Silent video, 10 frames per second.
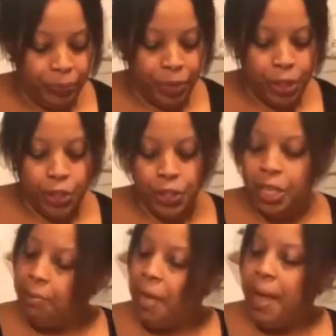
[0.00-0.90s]
Because you're
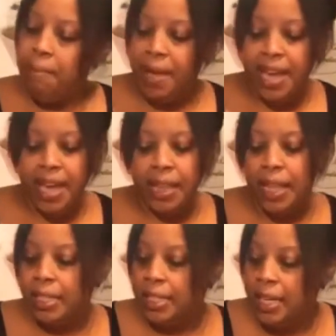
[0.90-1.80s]
going to be making
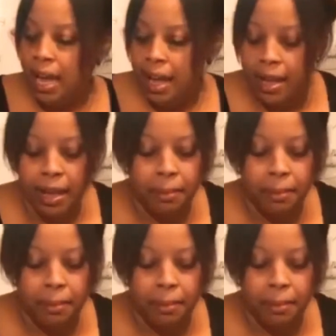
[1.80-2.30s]
less than I am.